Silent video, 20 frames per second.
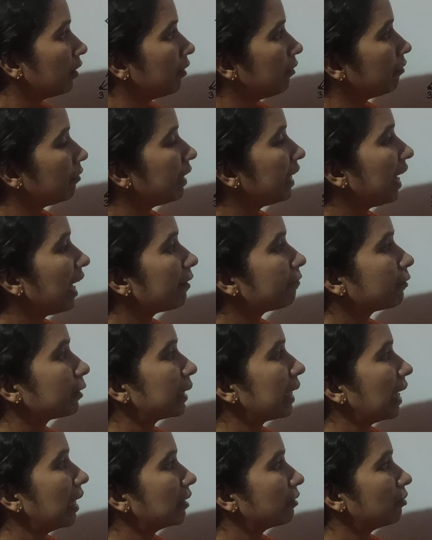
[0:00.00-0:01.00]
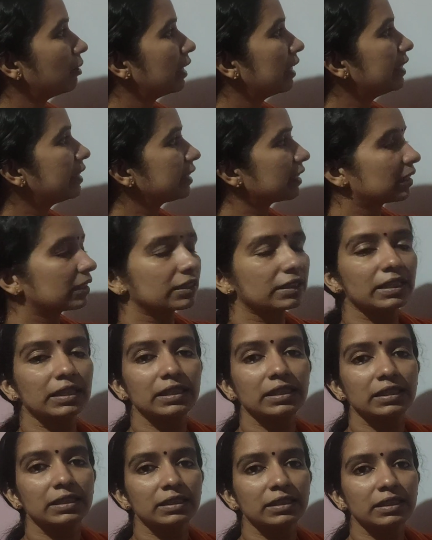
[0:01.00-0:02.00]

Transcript: we have to calculate the